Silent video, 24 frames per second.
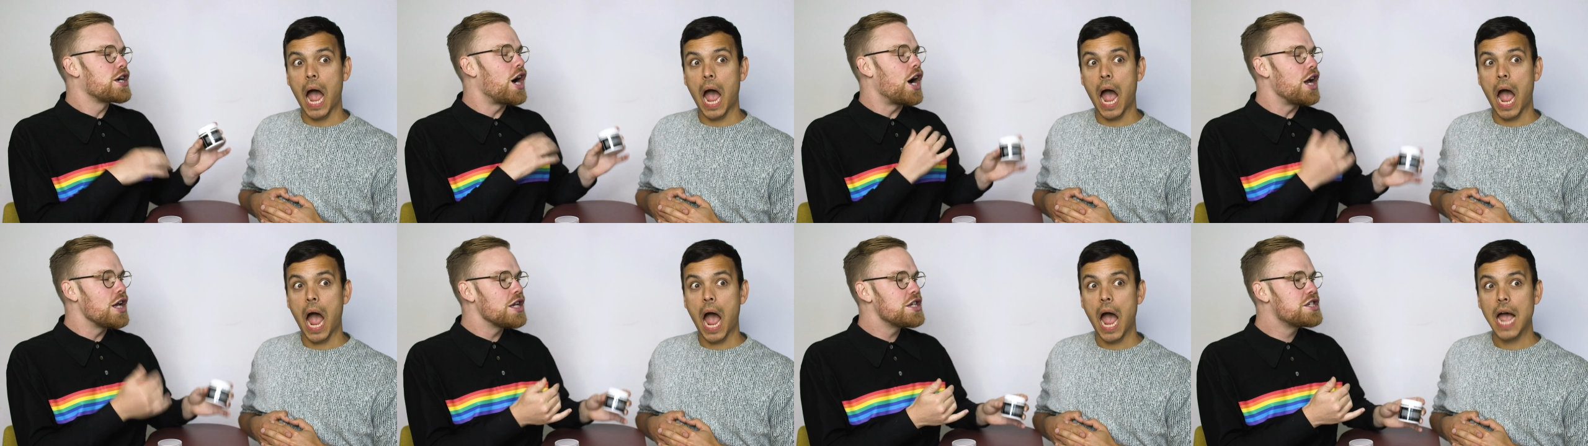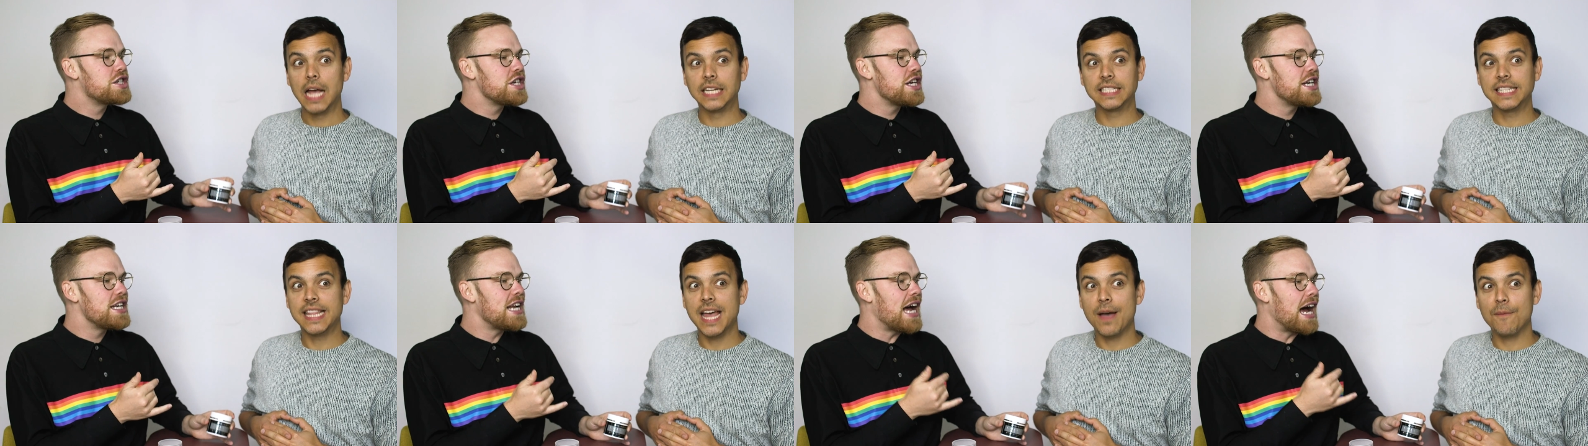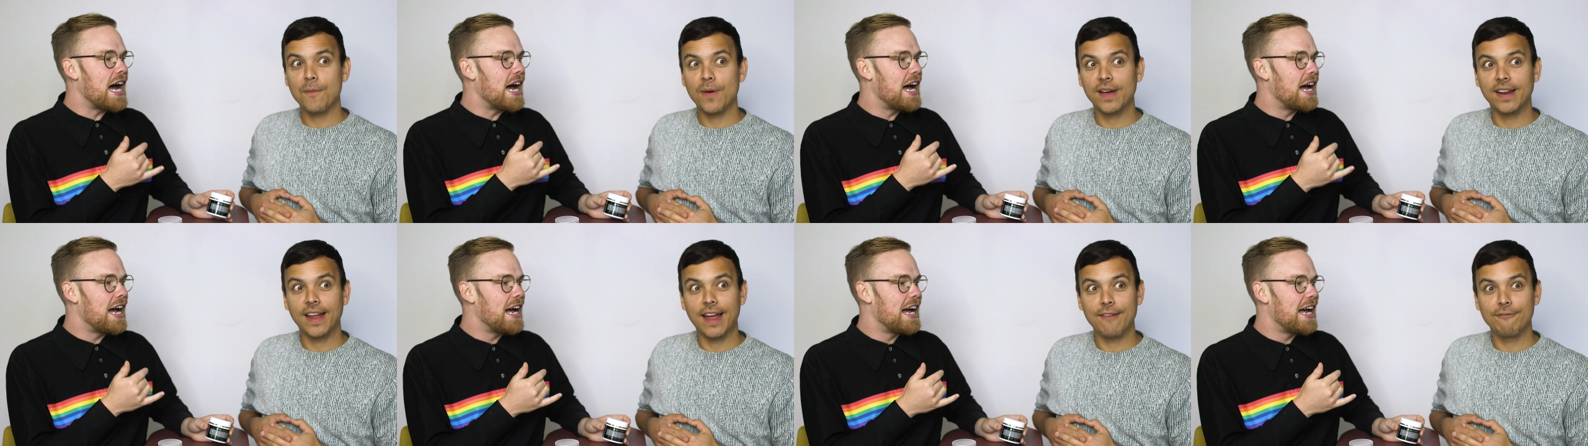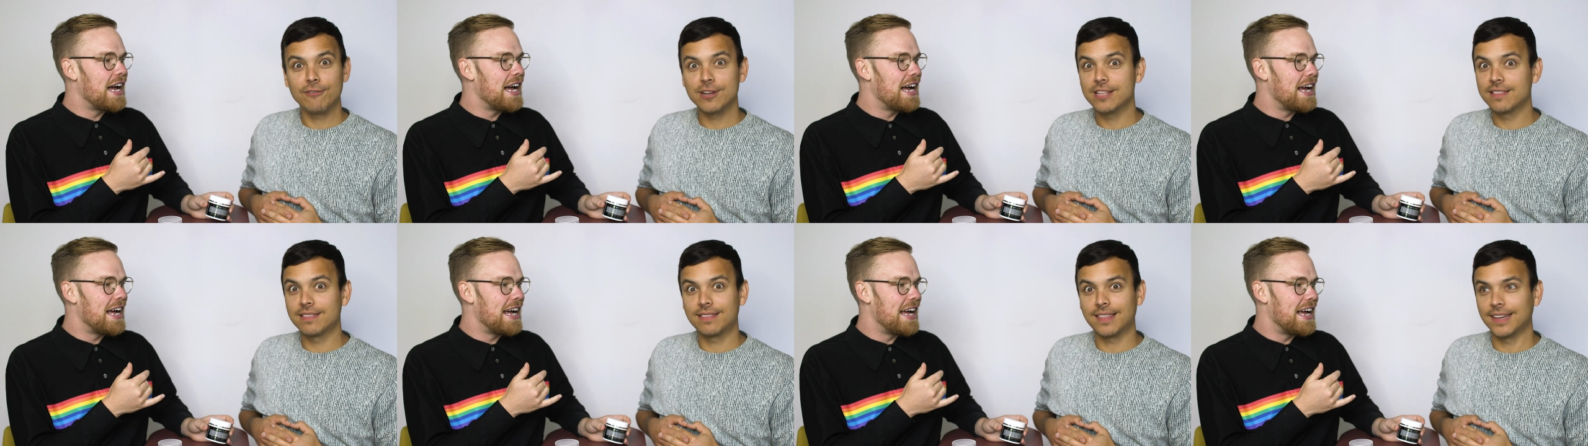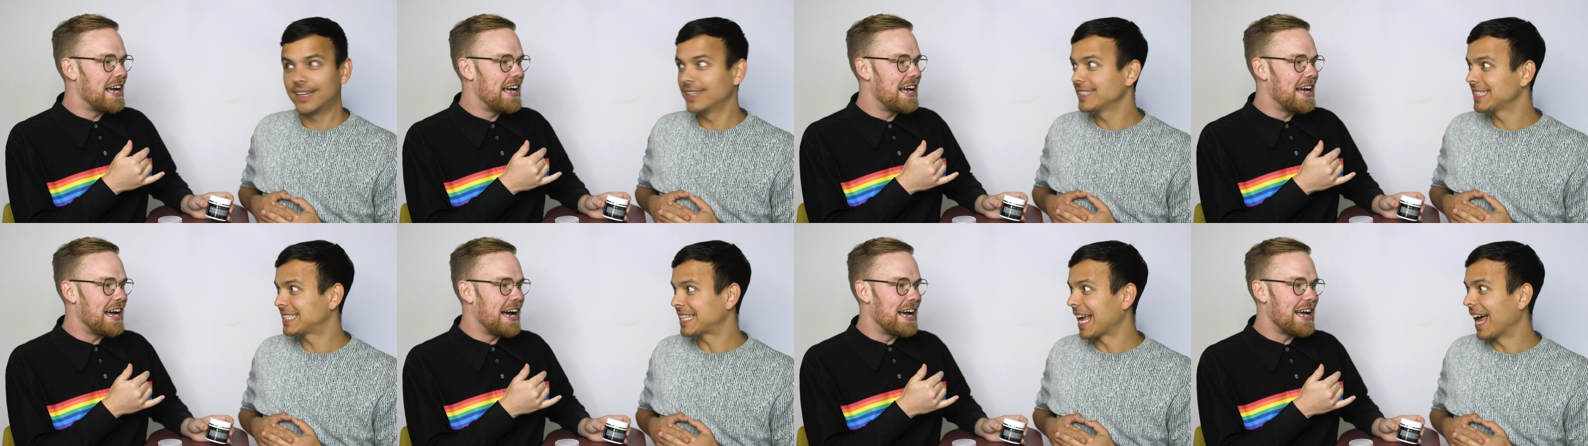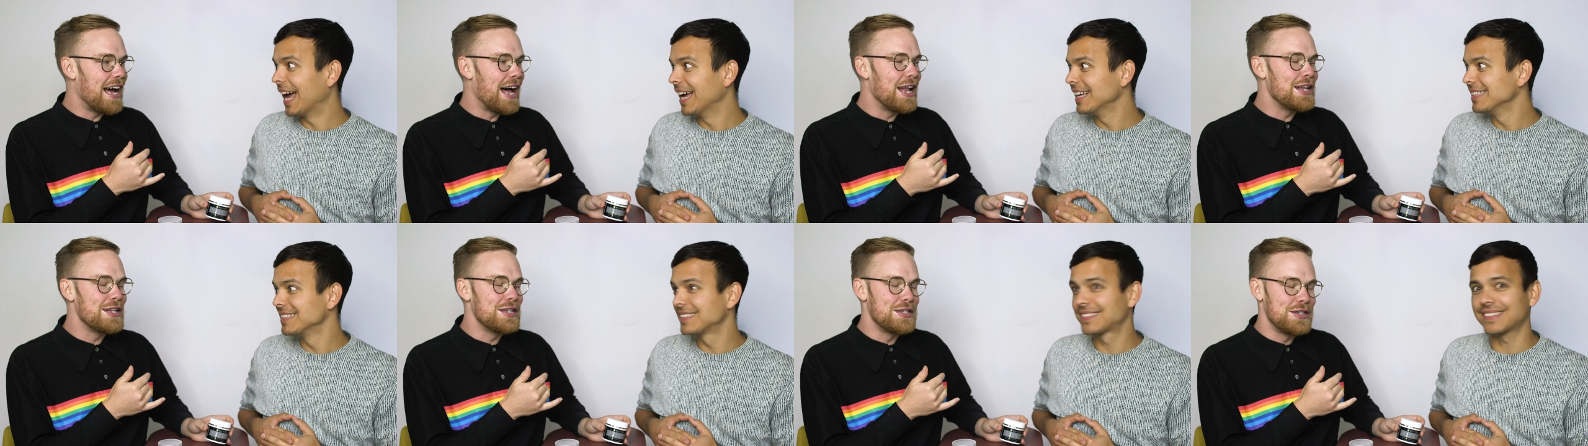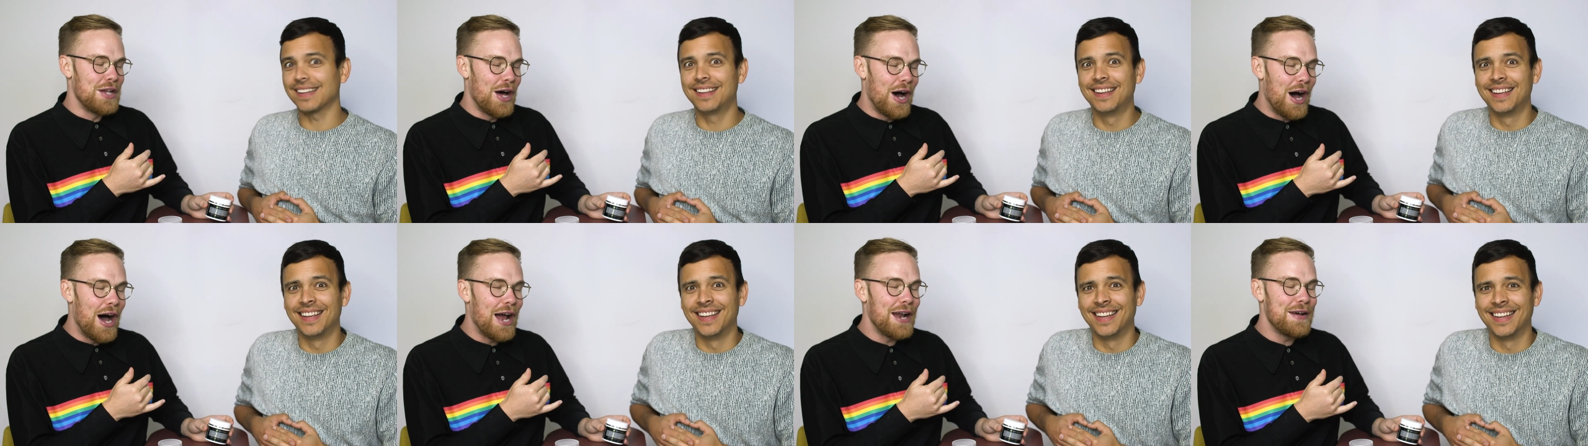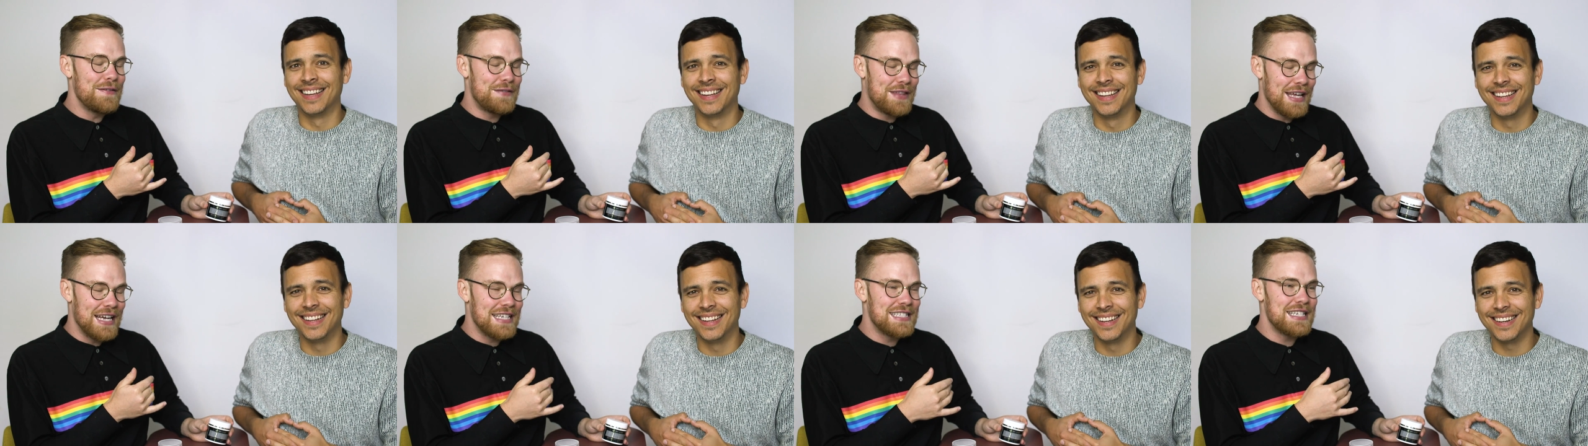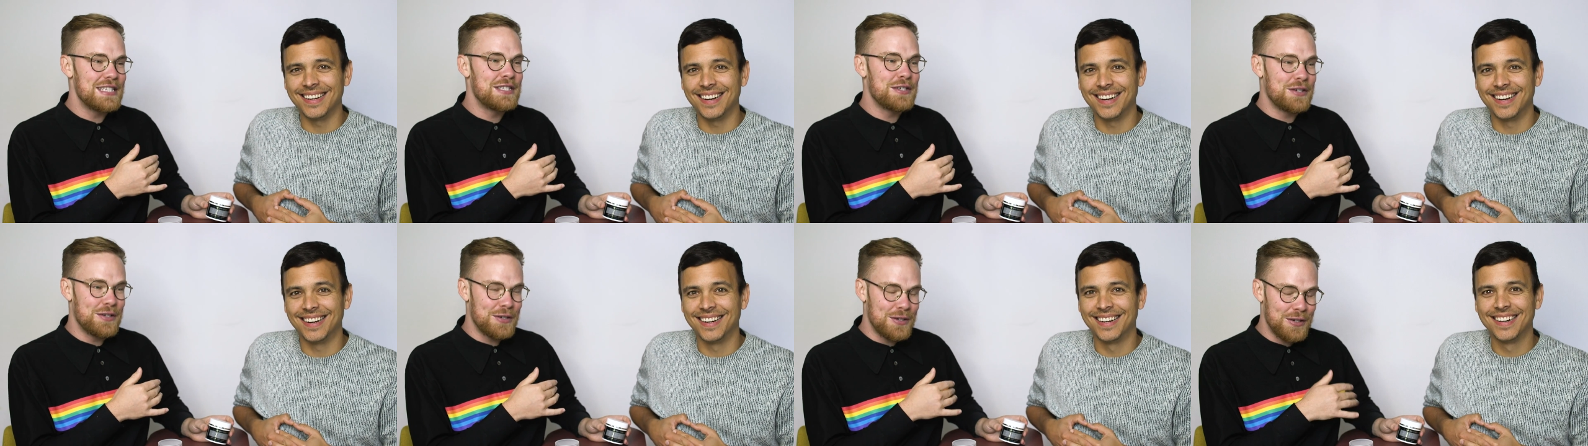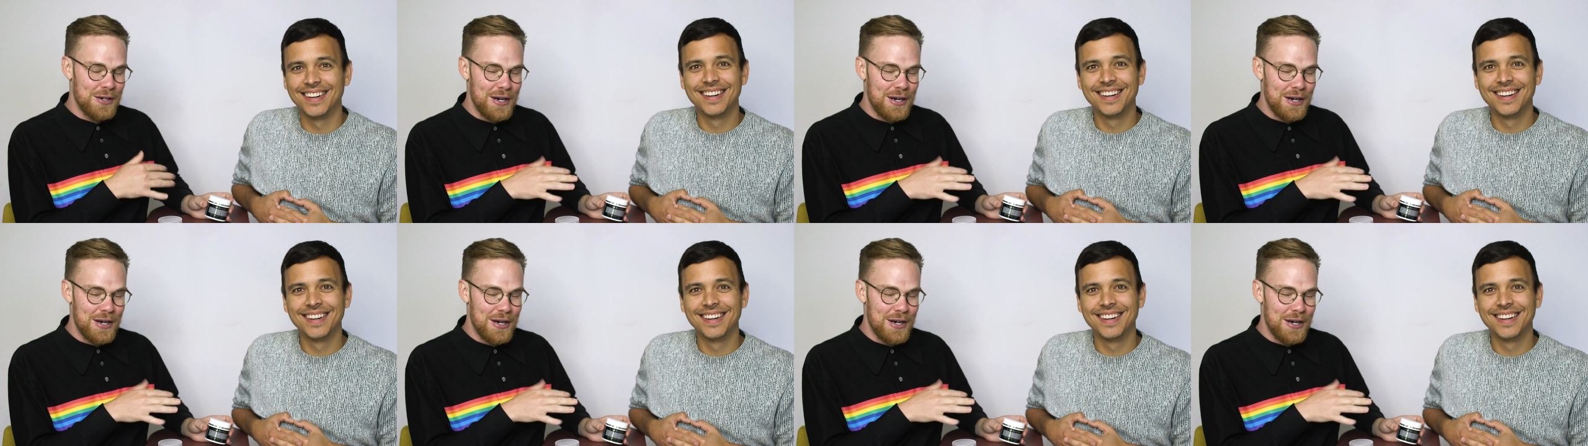Speaker 1: Collagen.
Speaker 2: Isn't that what everything says?
Speaker 1: A lot of things. It's